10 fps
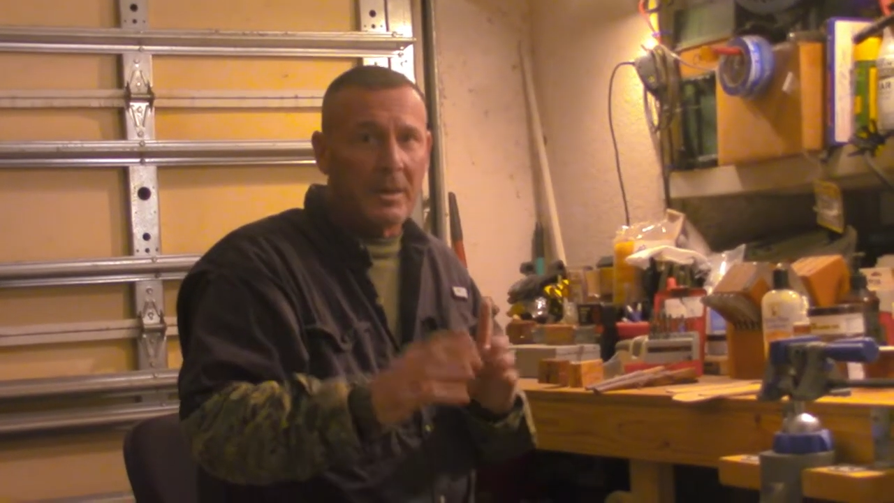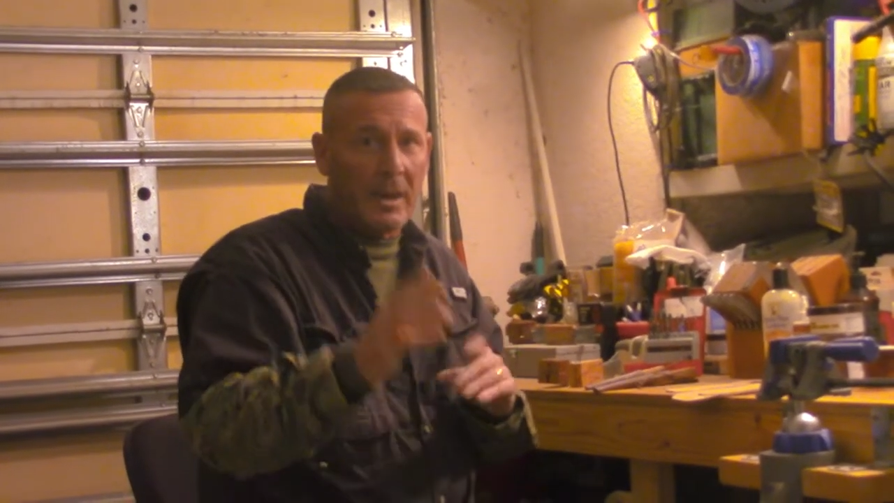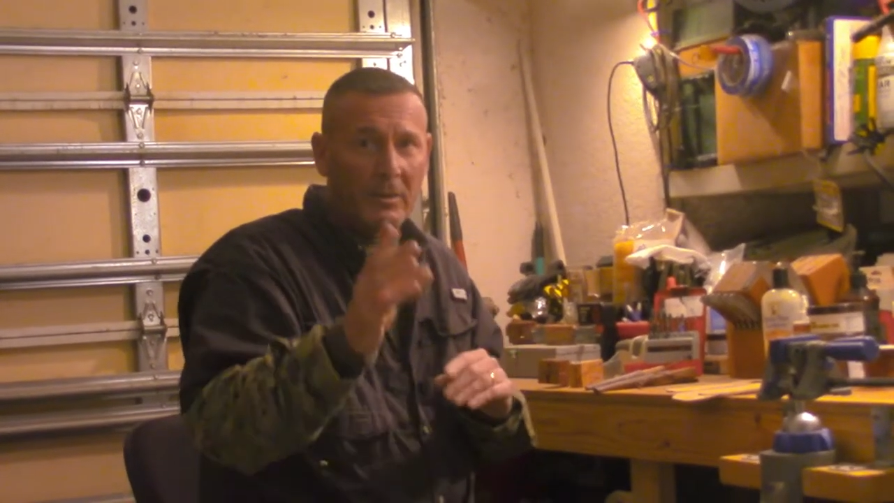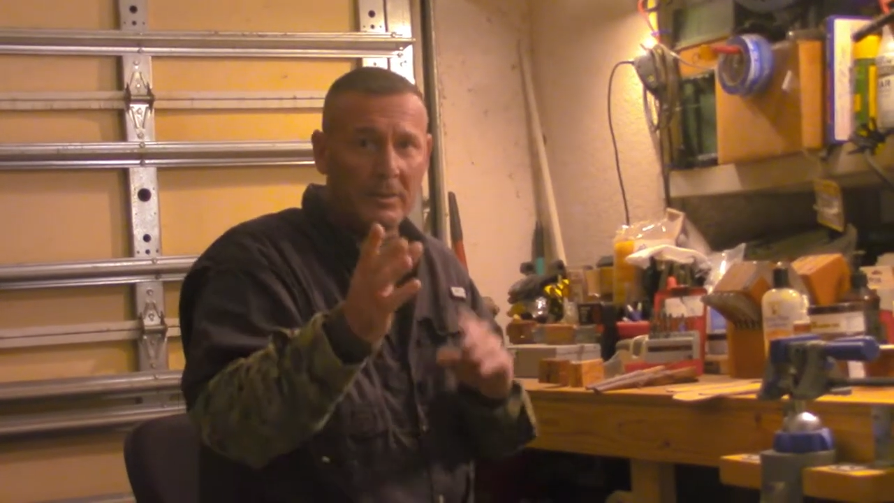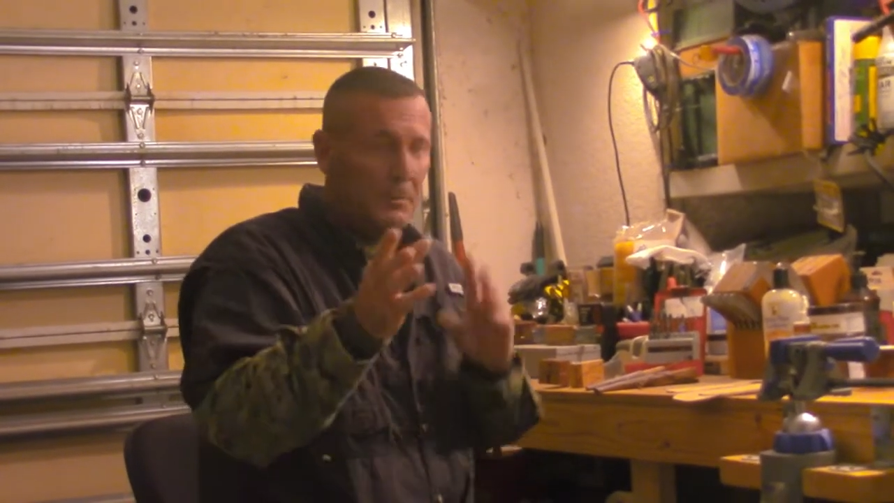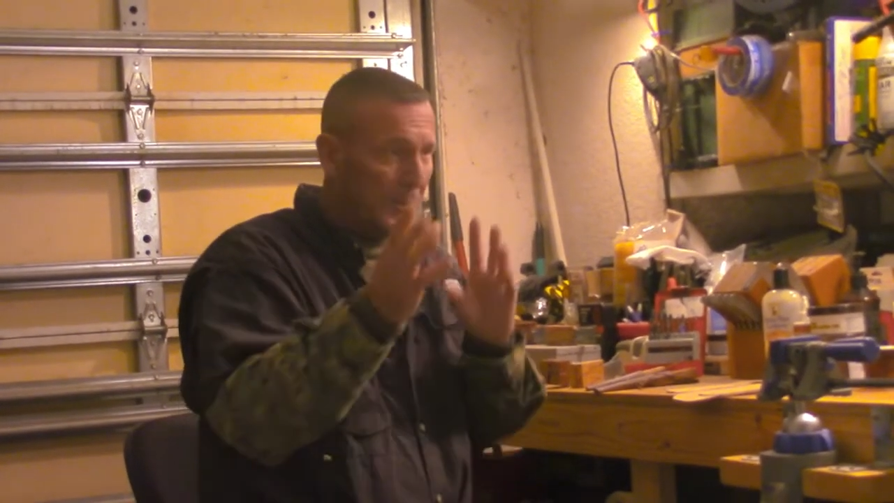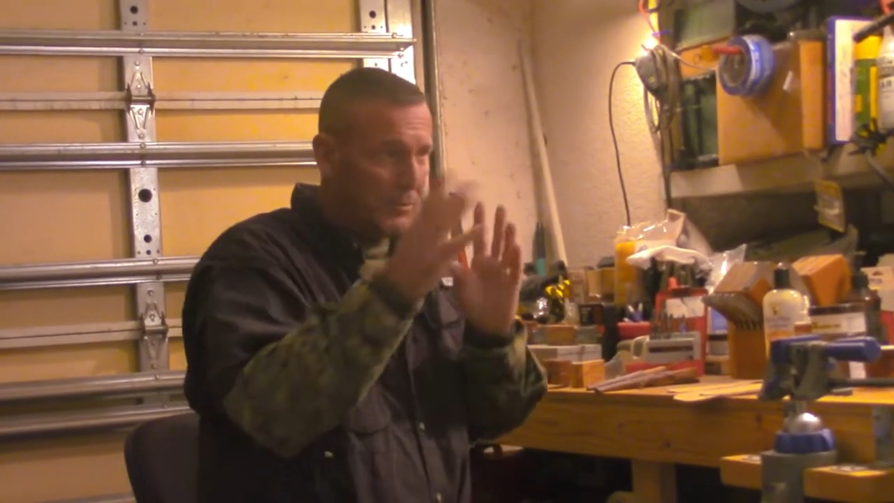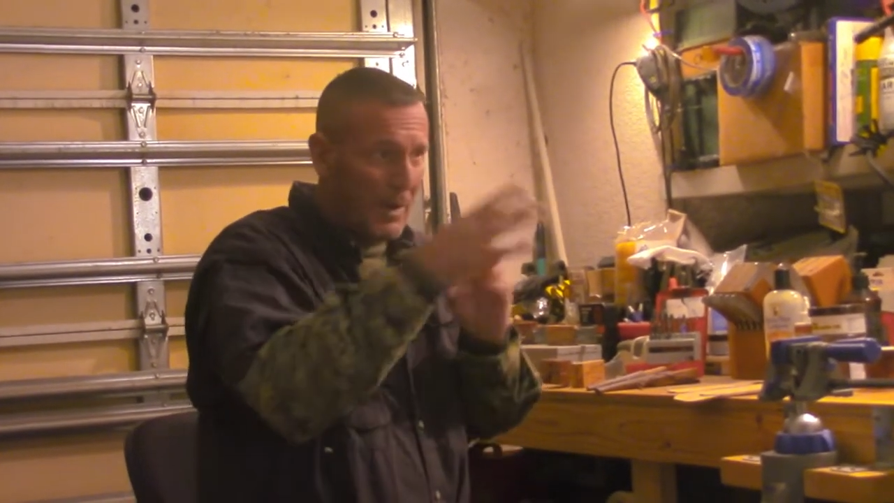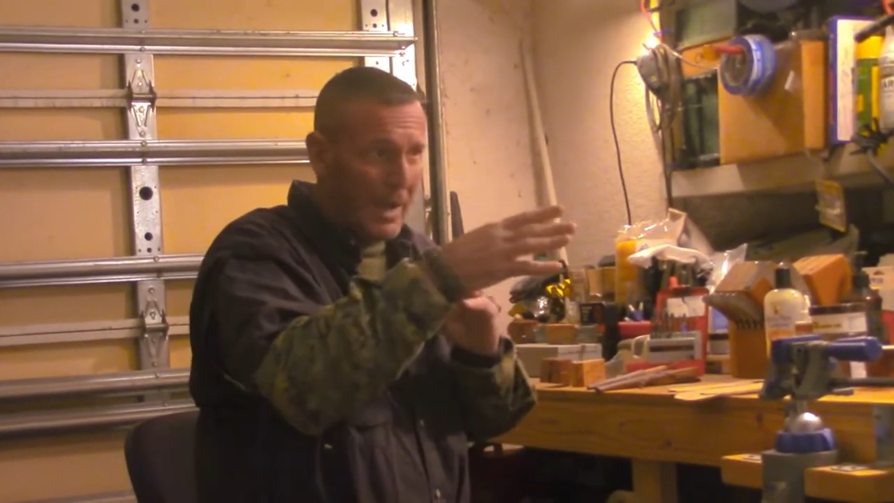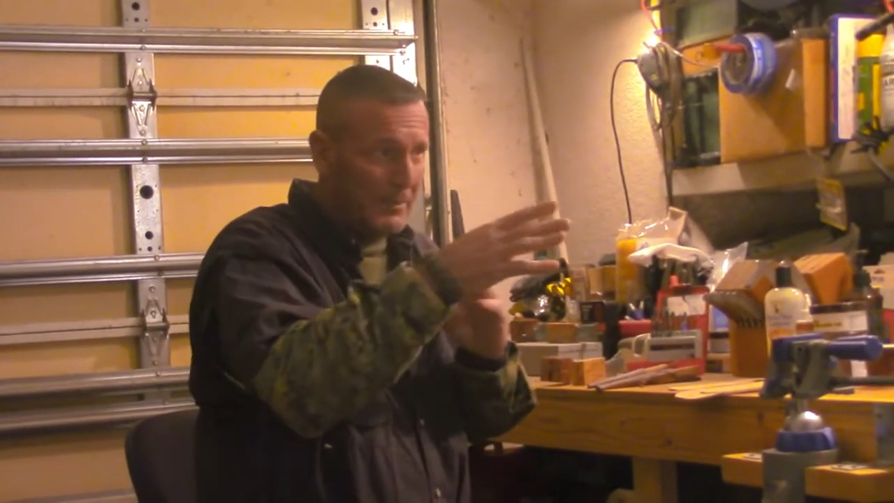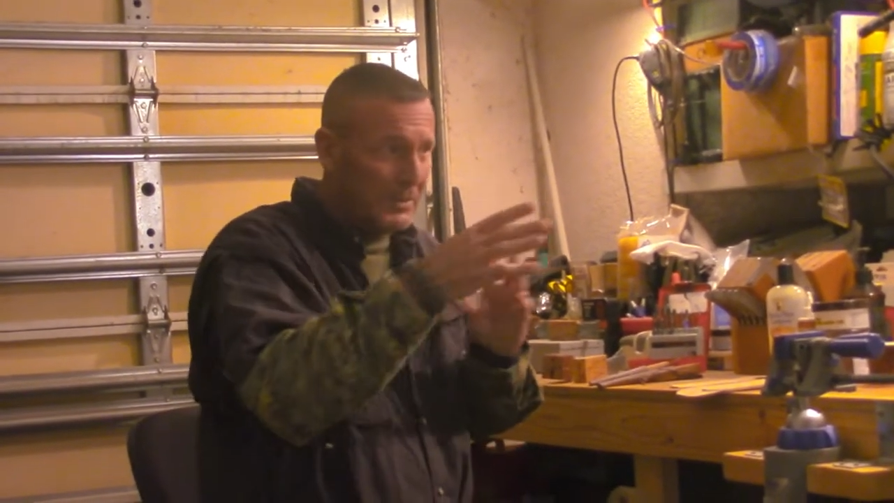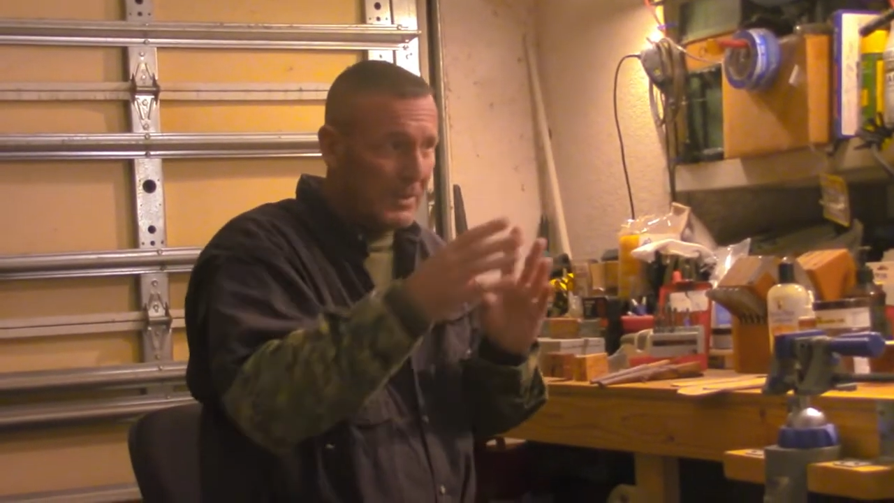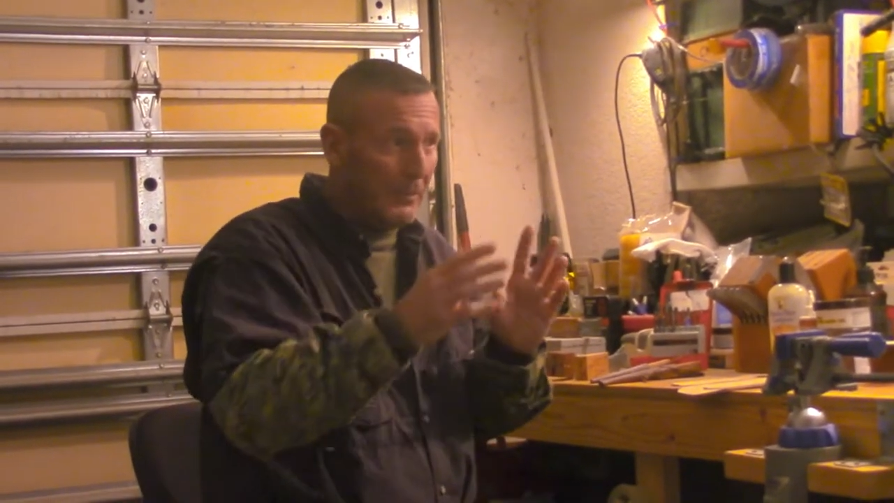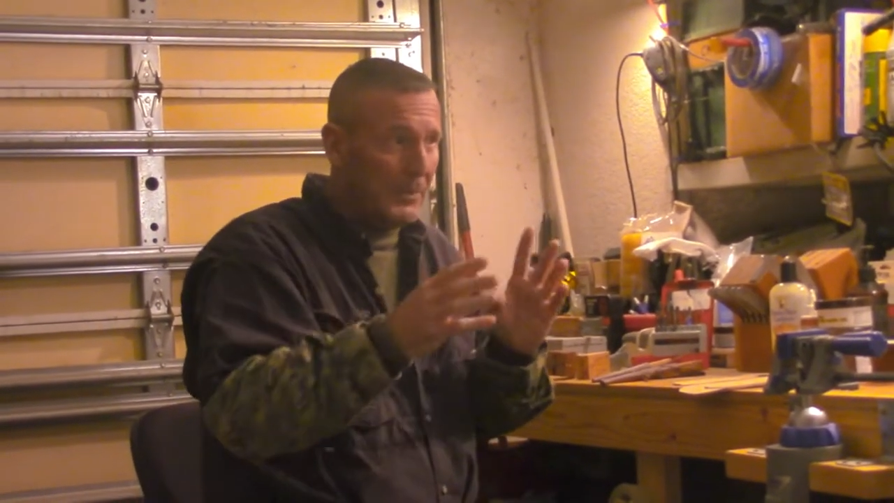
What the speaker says: Helen's been driving herself